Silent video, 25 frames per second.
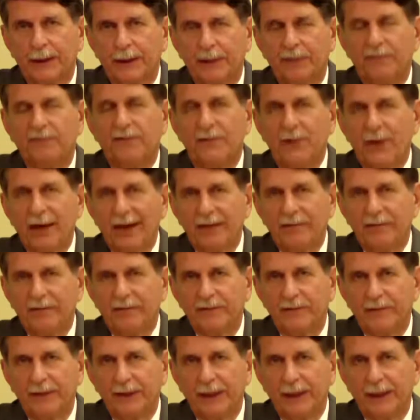If you
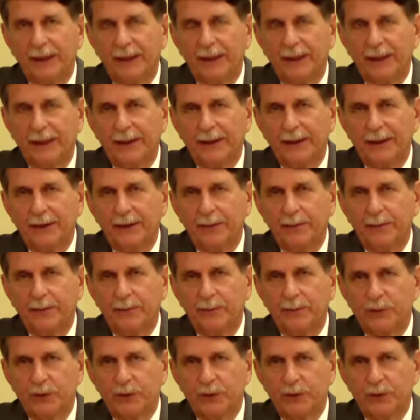have a